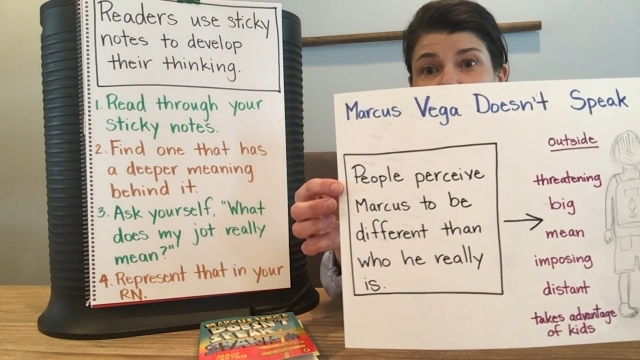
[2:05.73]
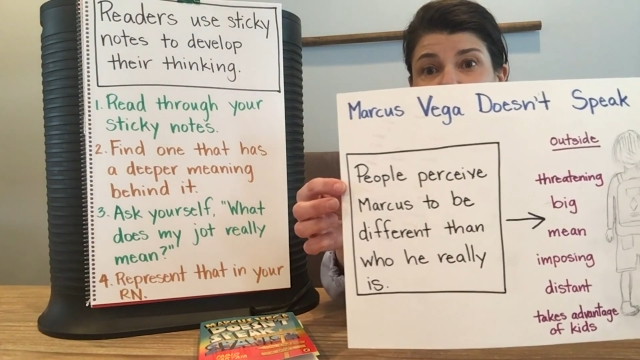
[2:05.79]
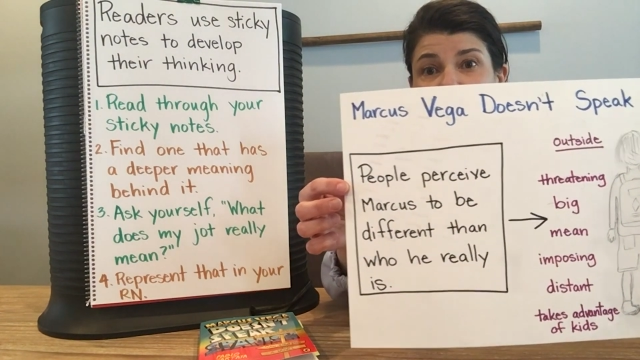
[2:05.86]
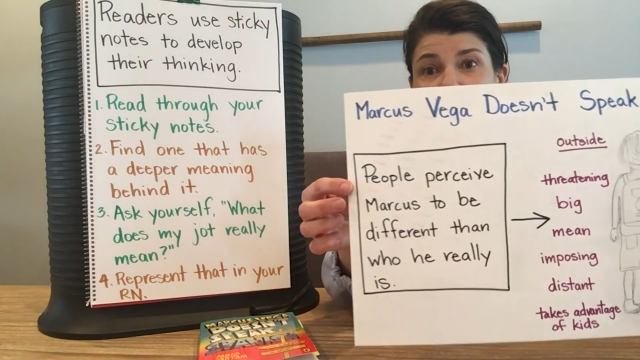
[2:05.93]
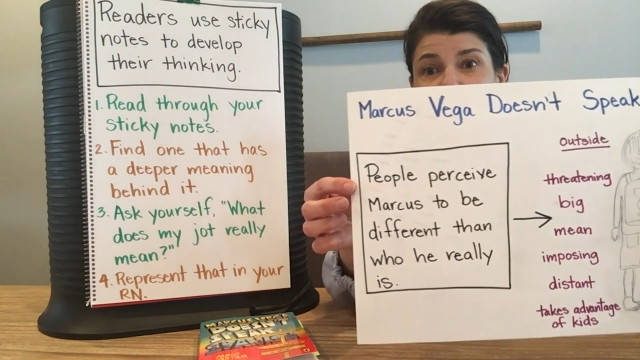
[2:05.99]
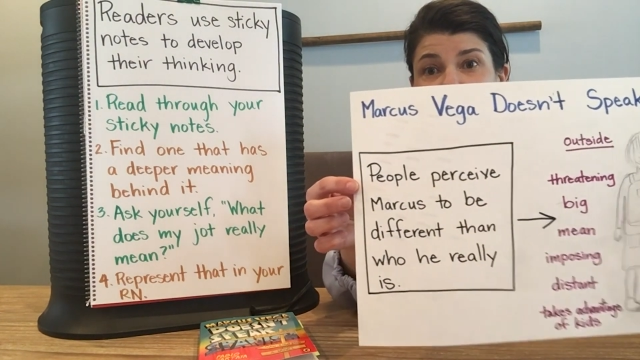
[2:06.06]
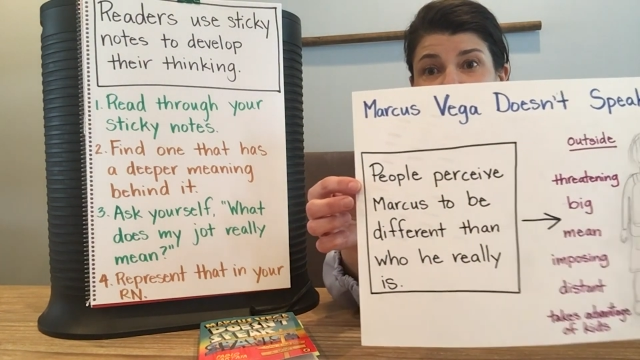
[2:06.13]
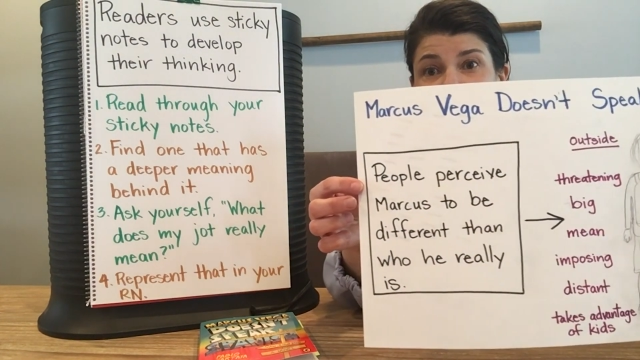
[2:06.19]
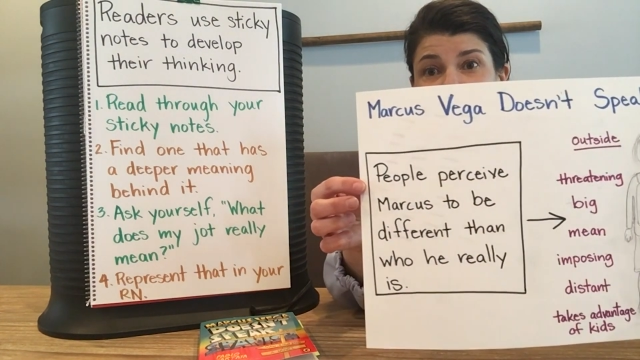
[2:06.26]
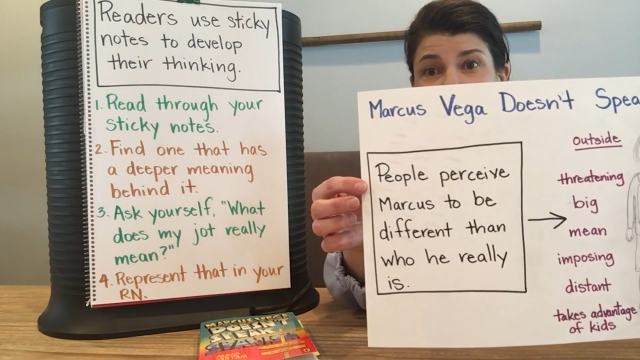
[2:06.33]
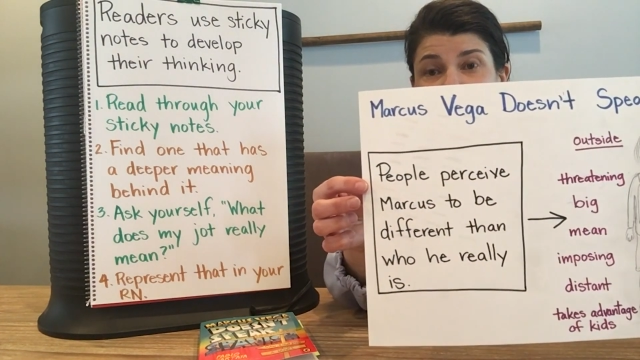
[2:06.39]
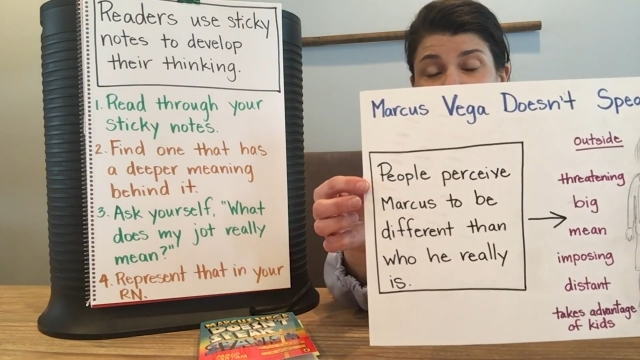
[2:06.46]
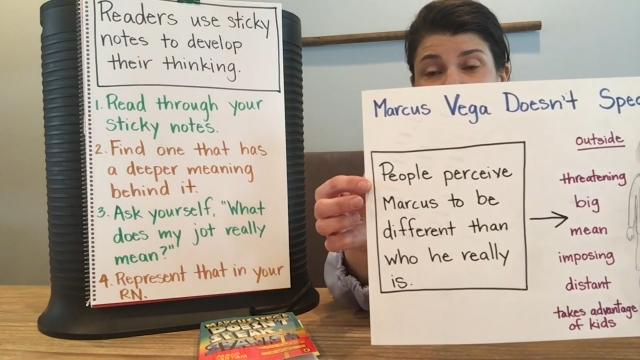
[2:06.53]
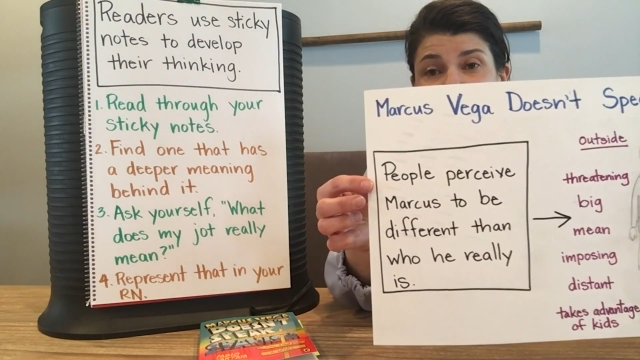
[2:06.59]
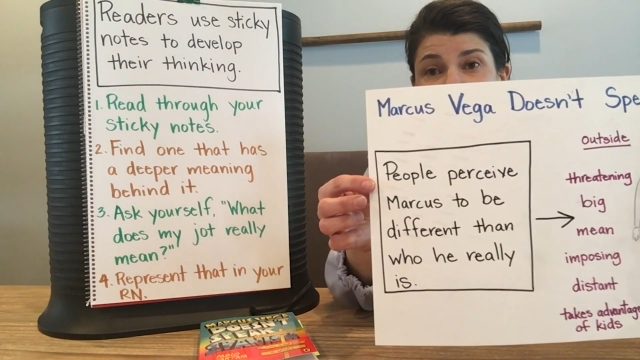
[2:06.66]
is.
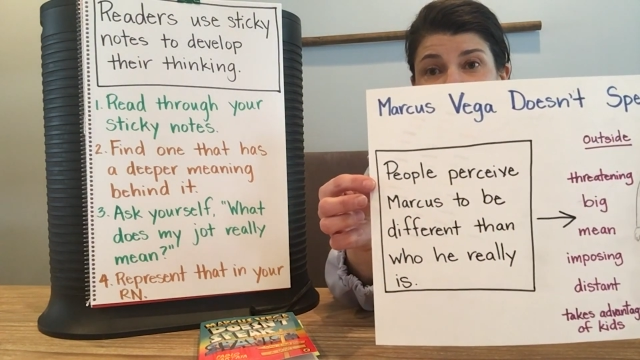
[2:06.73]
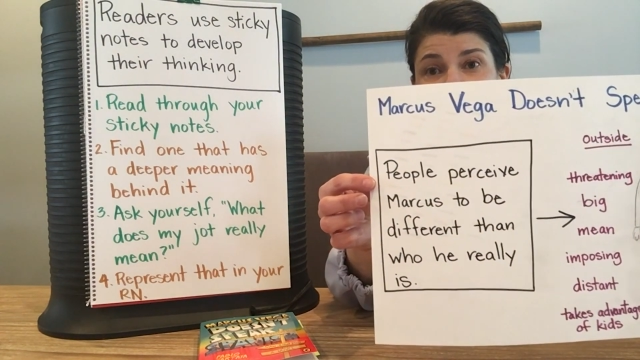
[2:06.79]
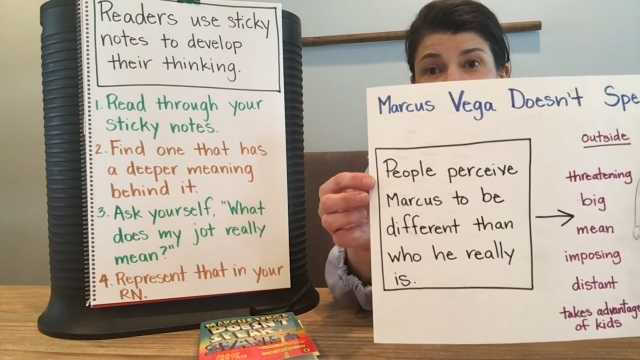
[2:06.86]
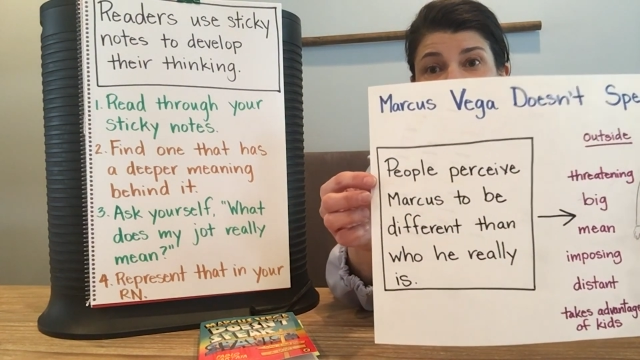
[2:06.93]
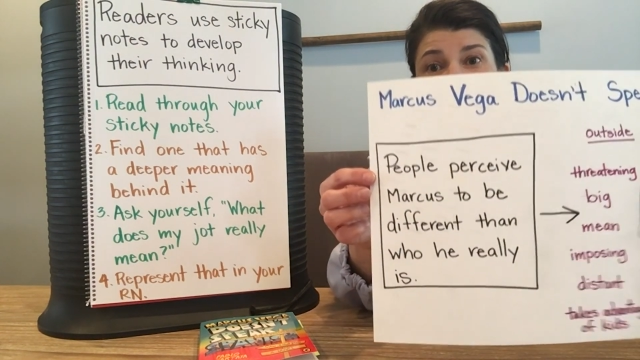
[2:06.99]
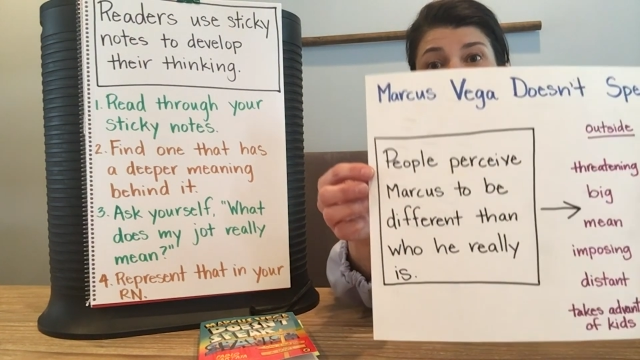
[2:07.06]
You see